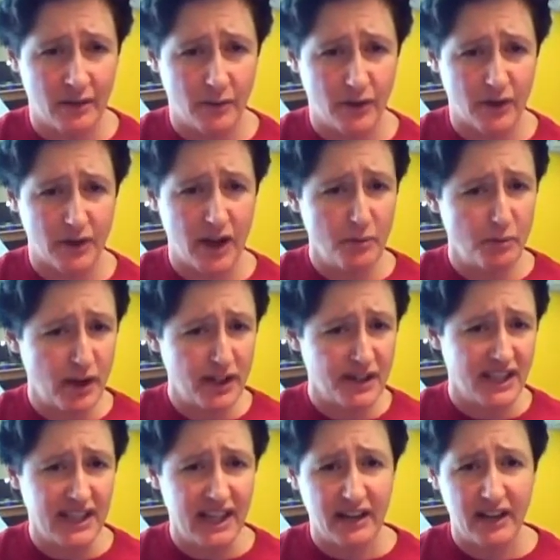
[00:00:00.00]
When you're not
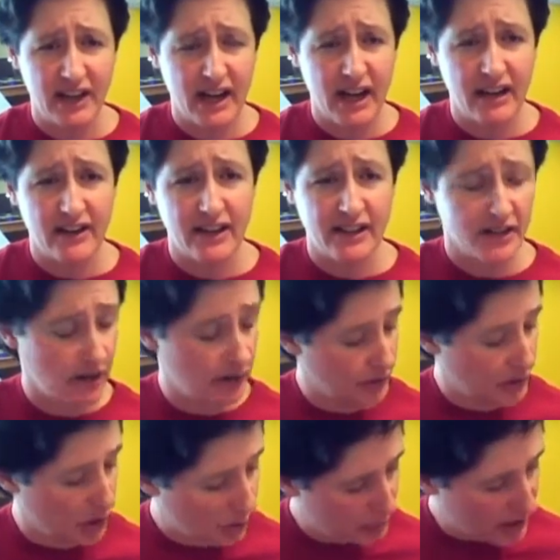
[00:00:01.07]
pressing down on anything, it's called
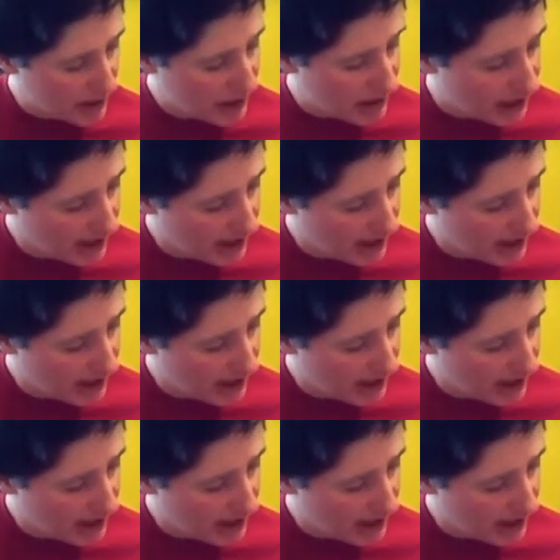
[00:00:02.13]
open.